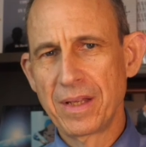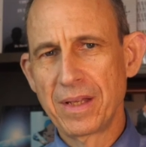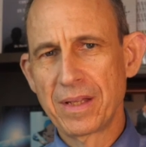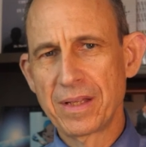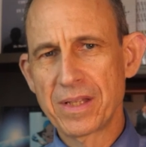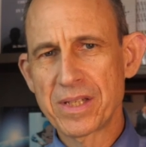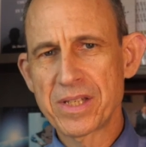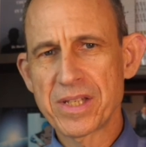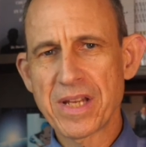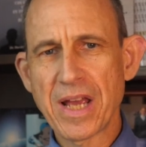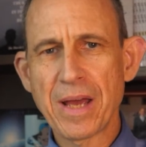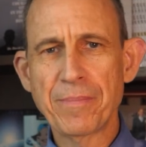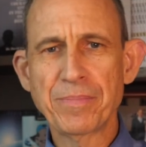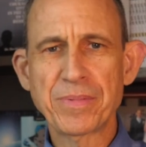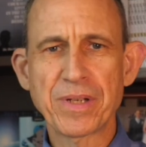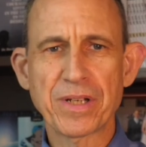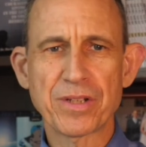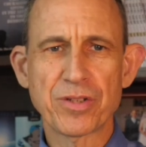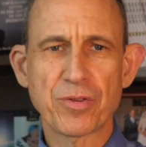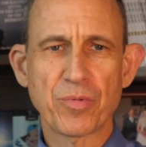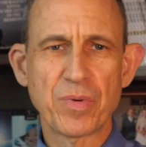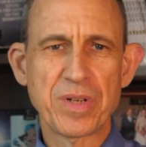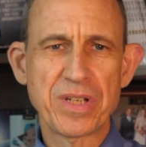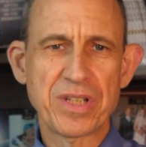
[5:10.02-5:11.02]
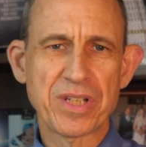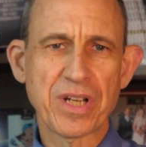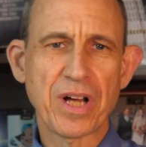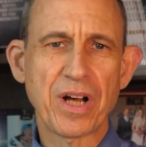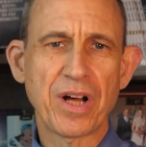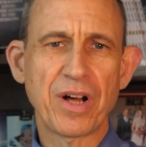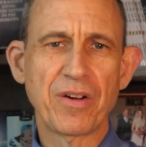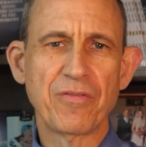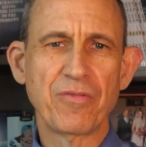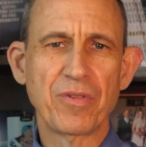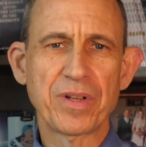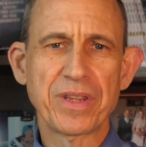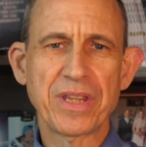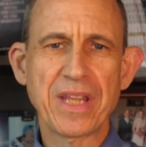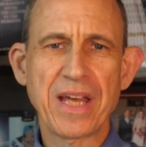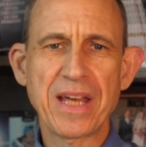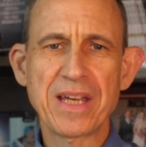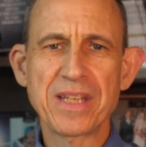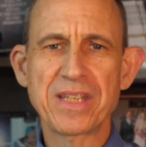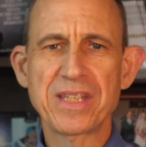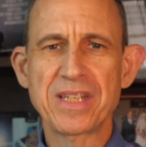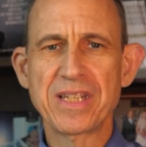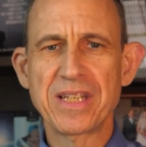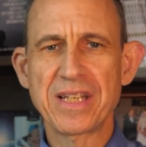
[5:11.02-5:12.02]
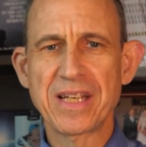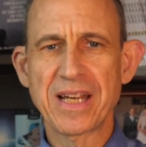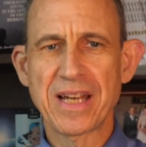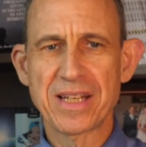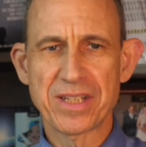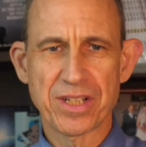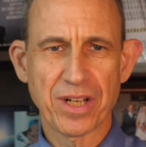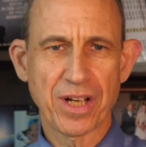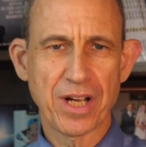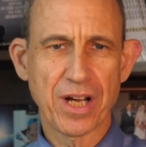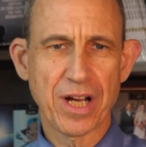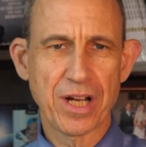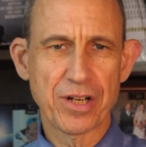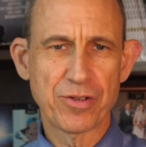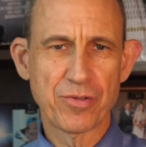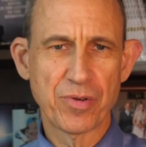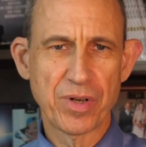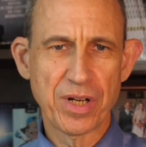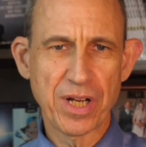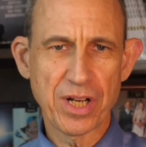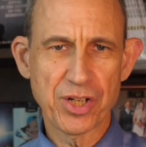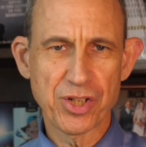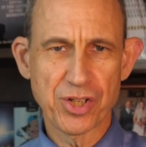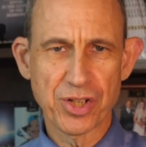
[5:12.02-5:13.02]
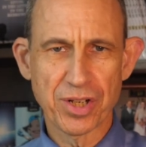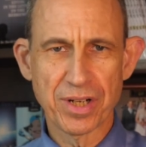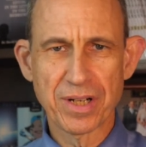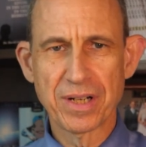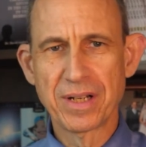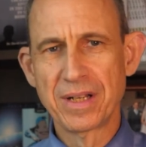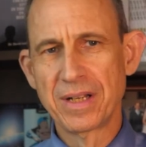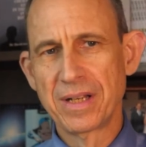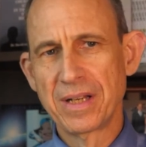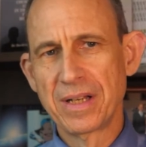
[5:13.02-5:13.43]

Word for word: The skeptics resolve what they see as a contradiction